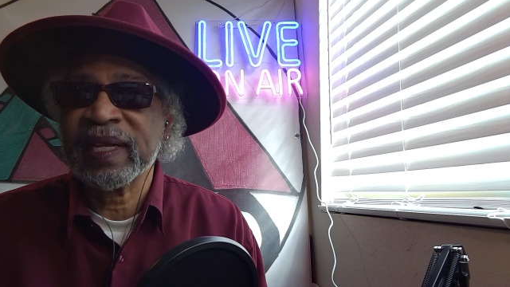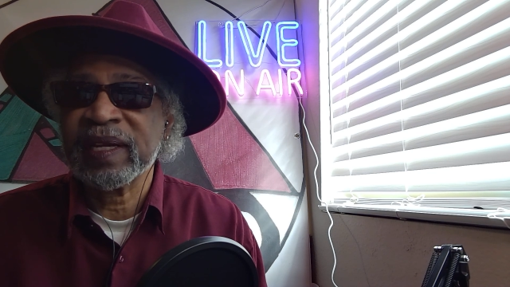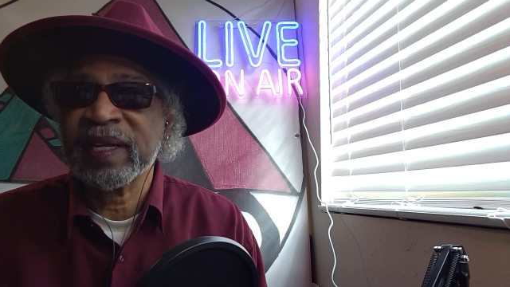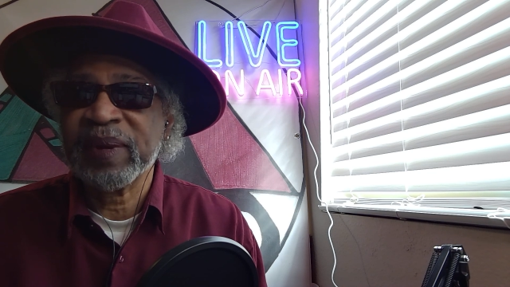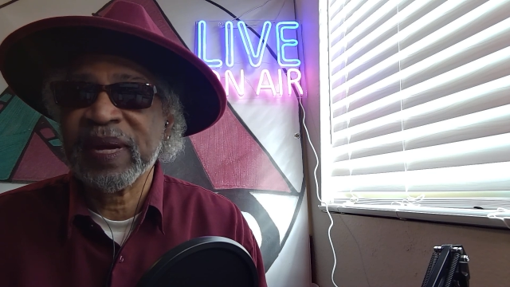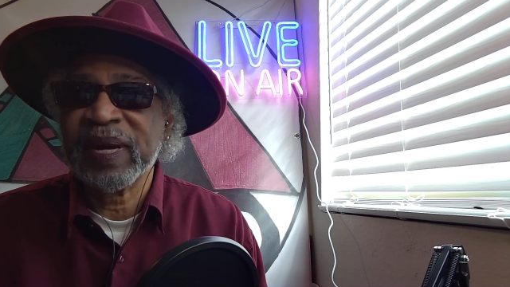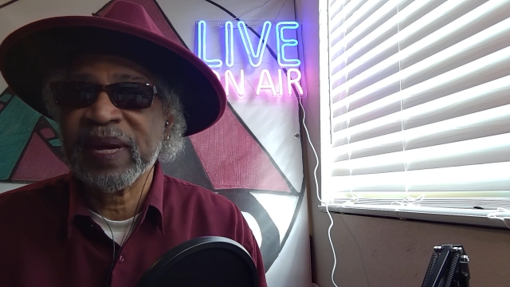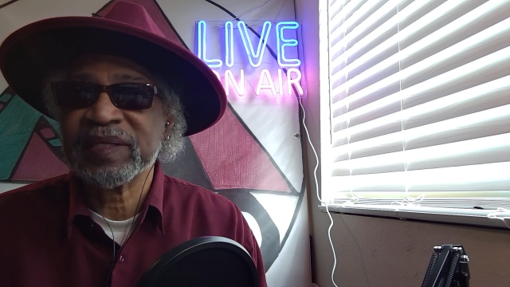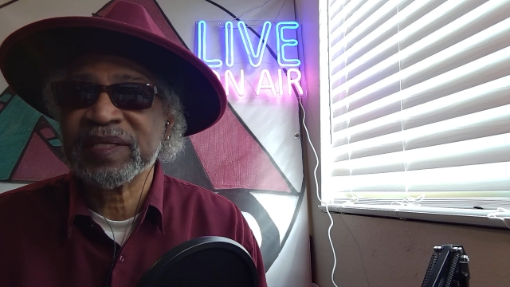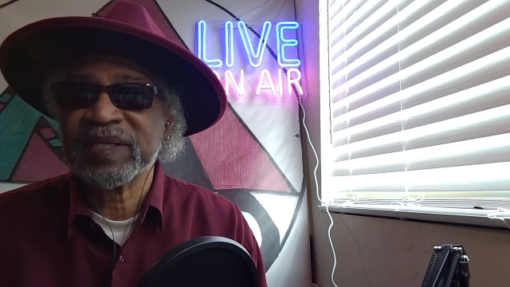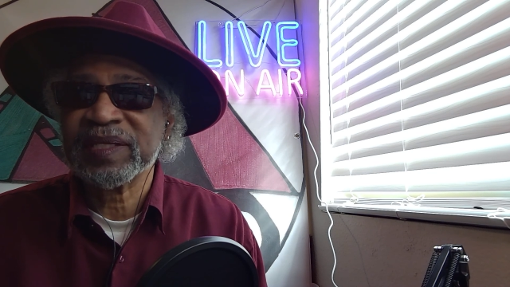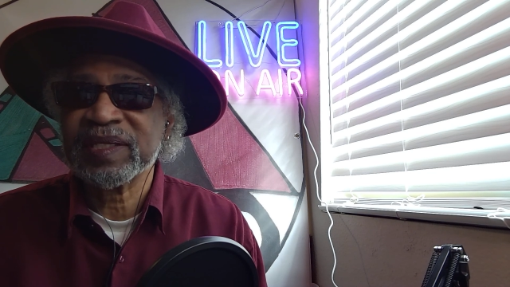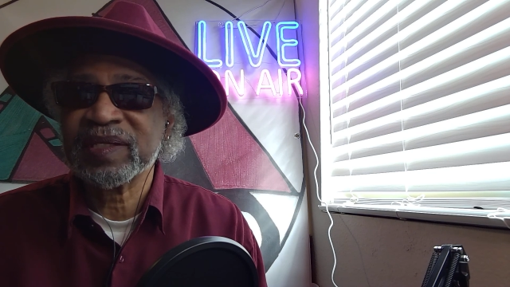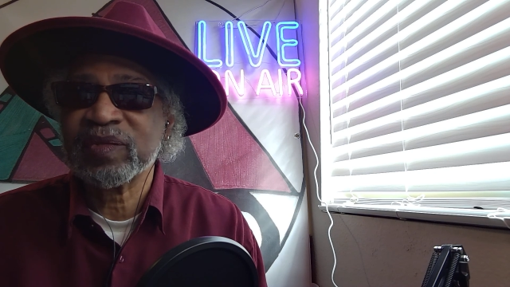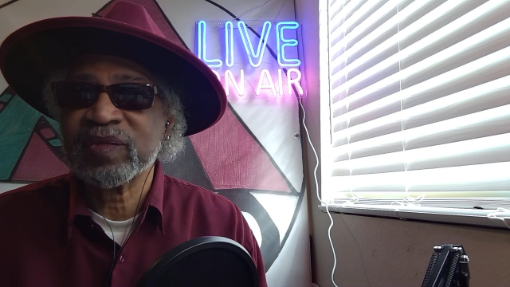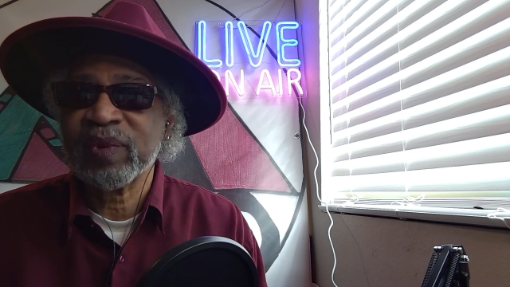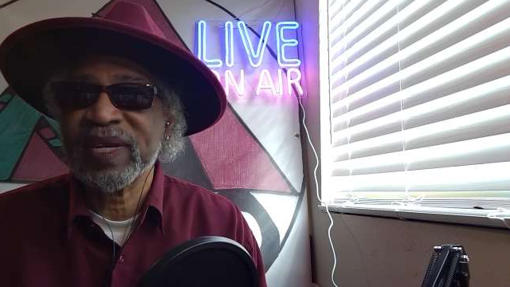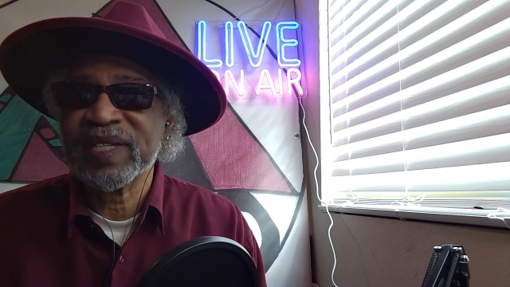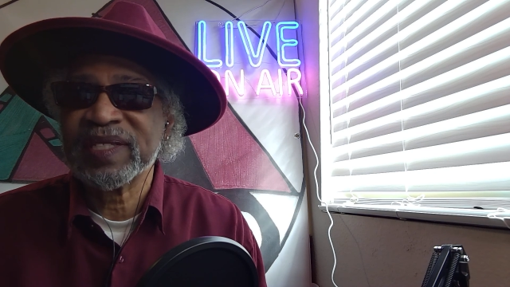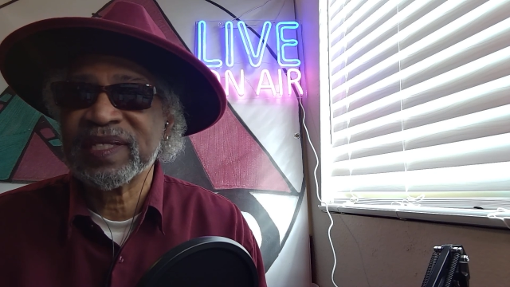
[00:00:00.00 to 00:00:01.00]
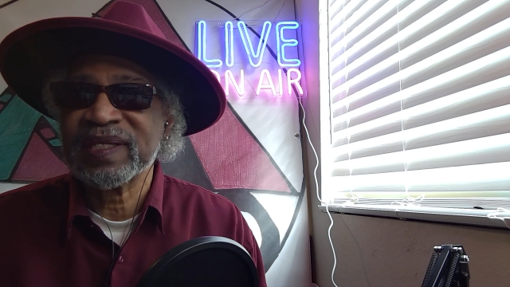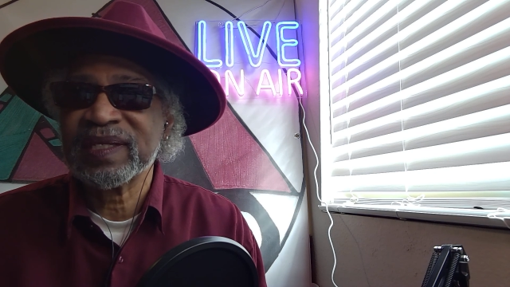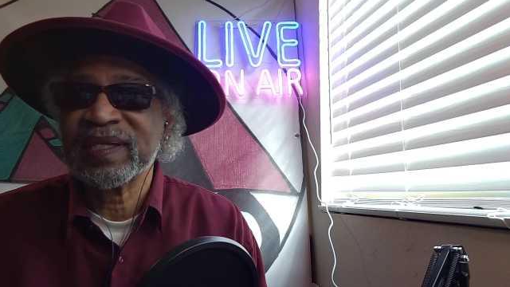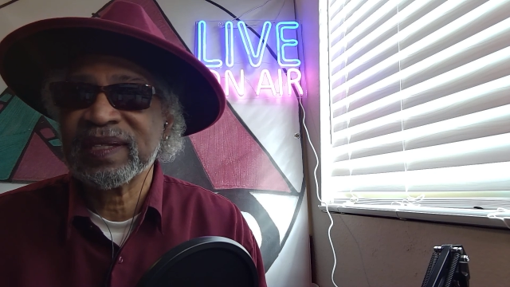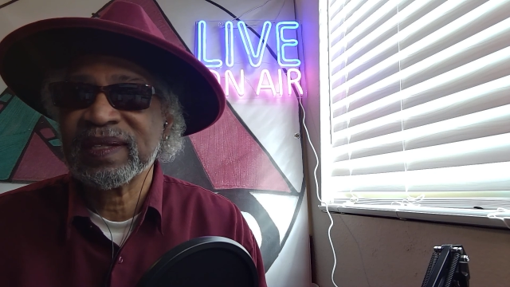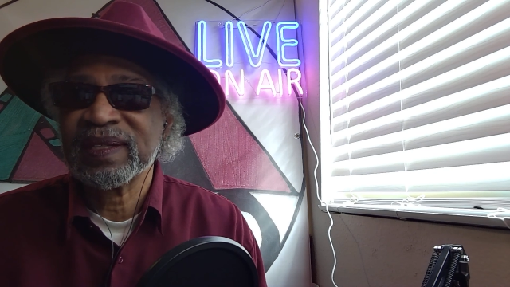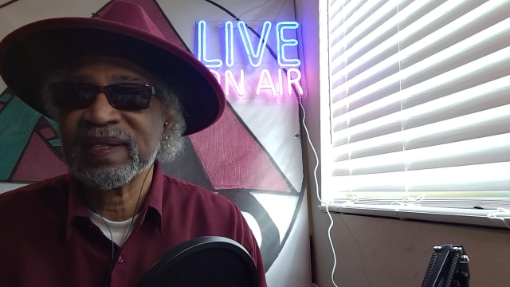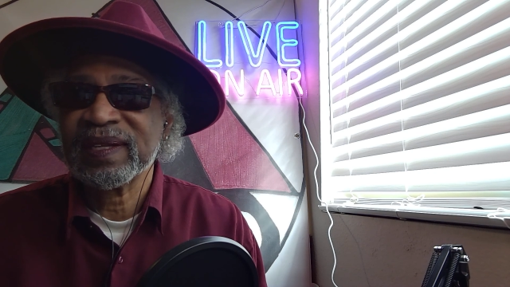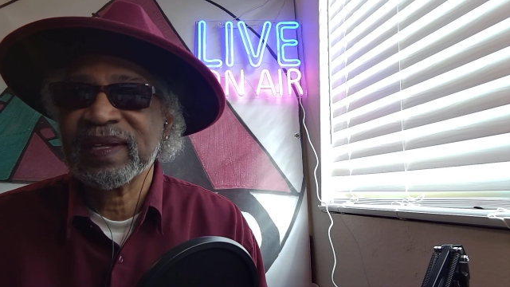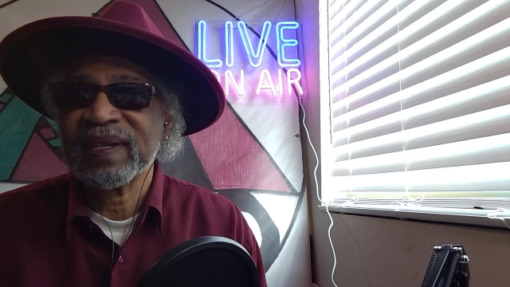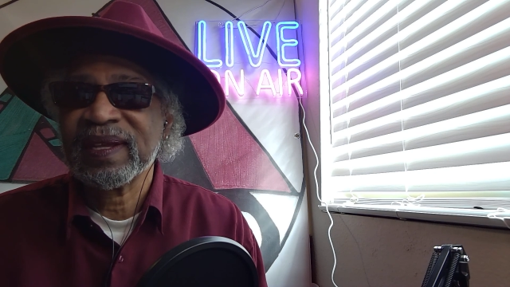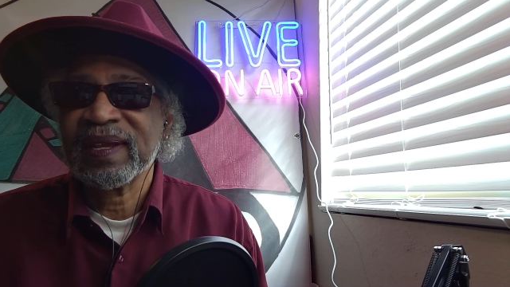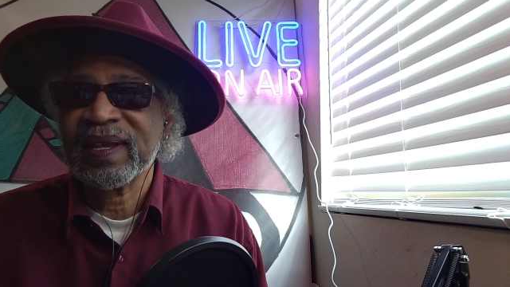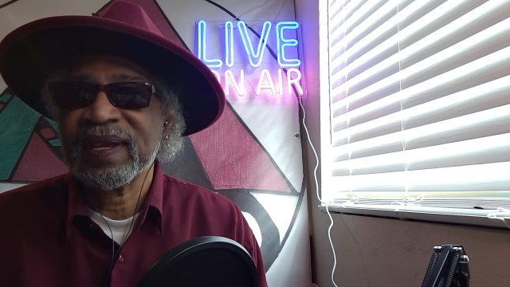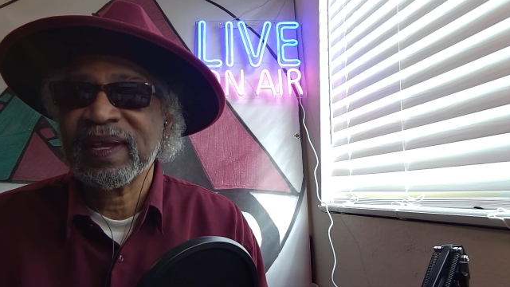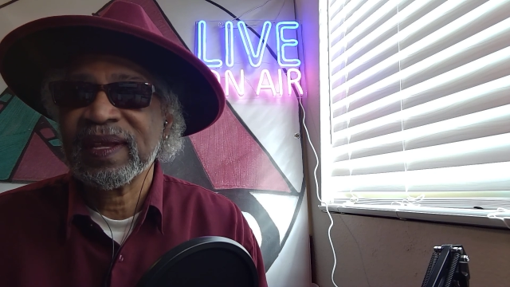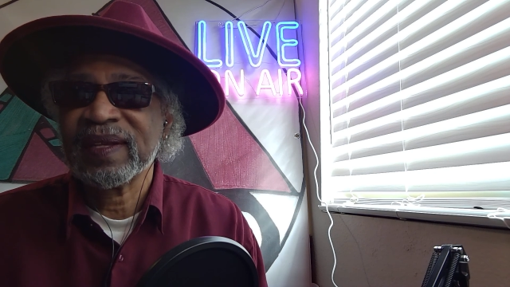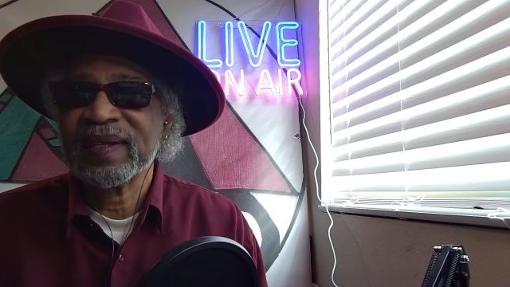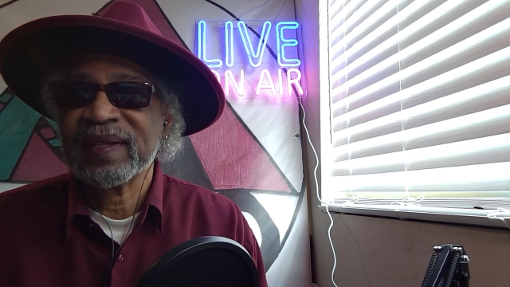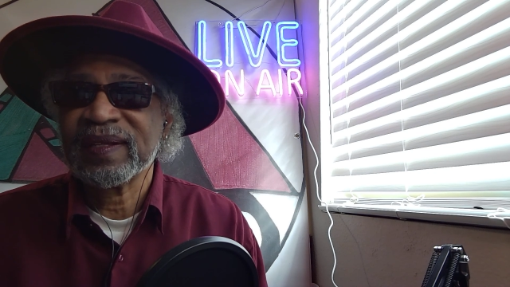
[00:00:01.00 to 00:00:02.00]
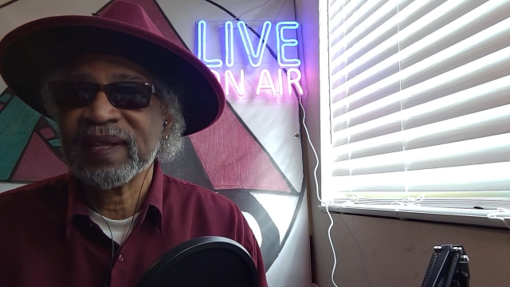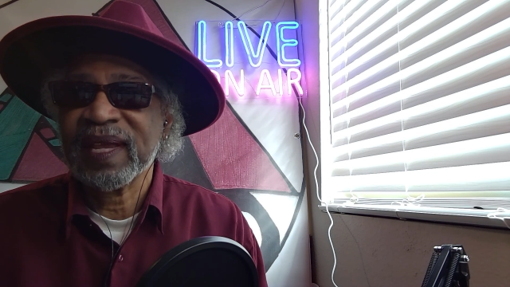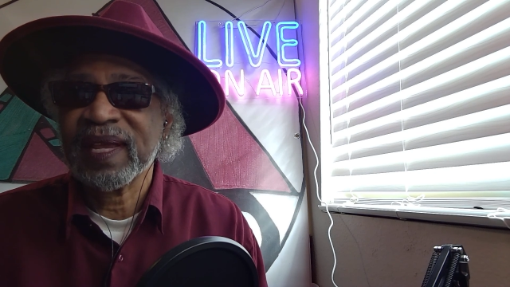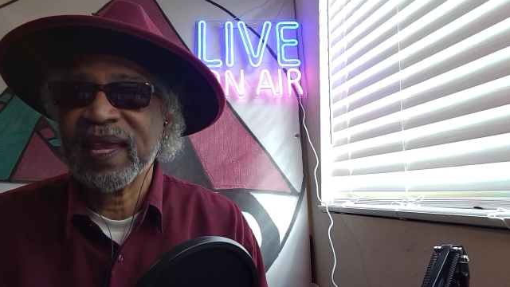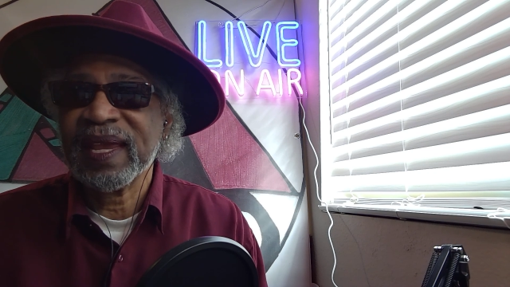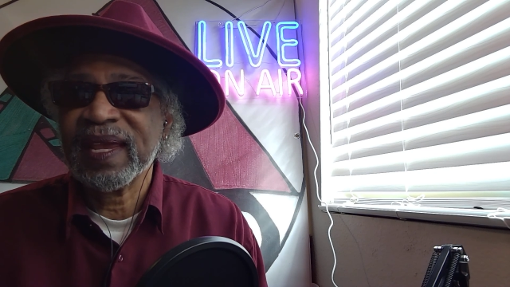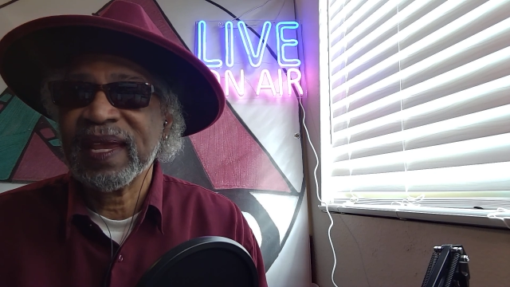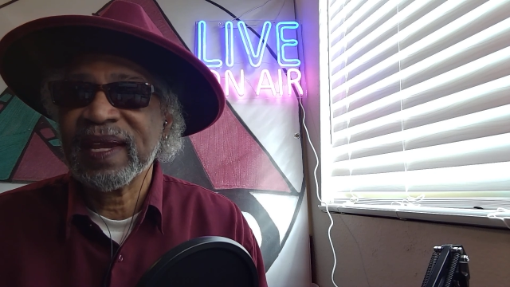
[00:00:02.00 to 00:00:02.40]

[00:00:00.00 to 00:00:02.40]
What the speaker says: about the situation, they